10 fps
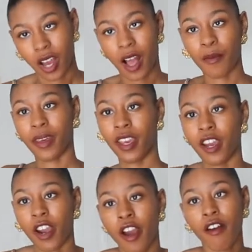I'm
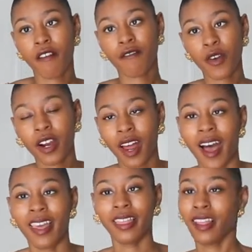here for it.
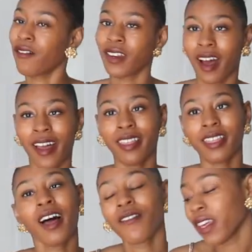I love it. I
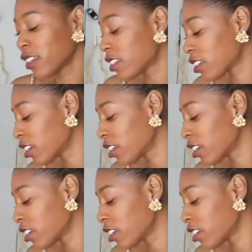love it.